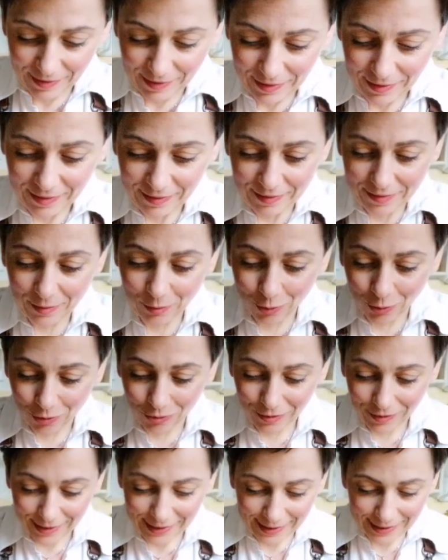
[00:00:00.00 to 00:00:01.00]
So,
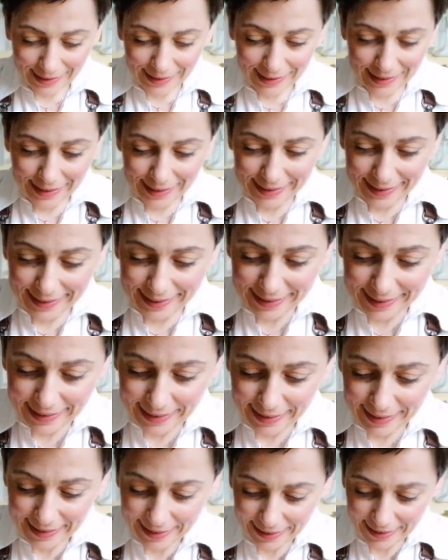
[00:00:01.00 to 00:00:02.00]
kneading
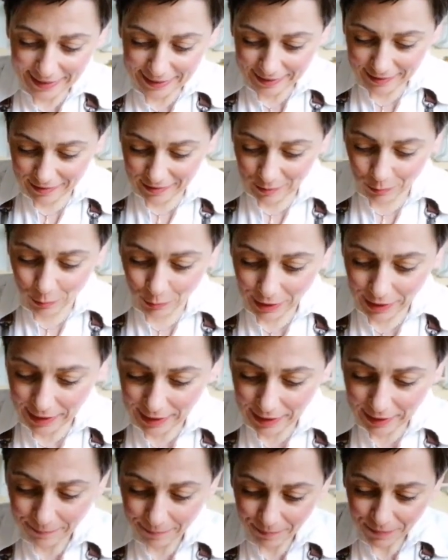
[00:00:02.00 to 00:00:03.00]
in this way,